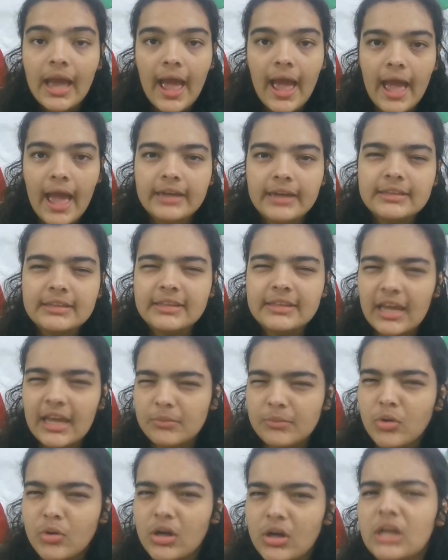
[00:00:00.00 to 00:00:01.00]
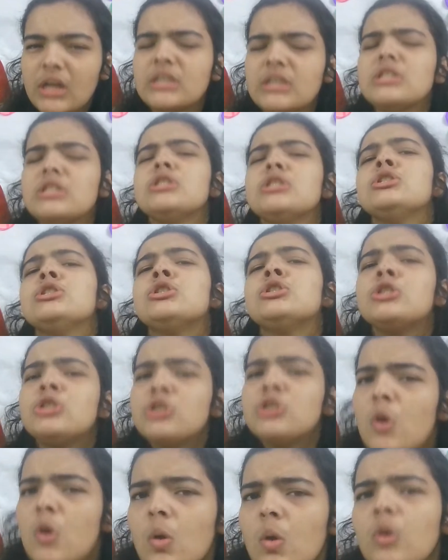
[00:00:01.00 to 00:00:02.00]
and the end product is
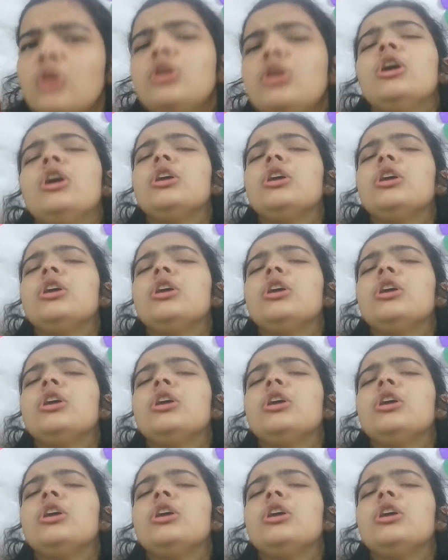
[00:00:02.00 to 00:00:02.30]
so good.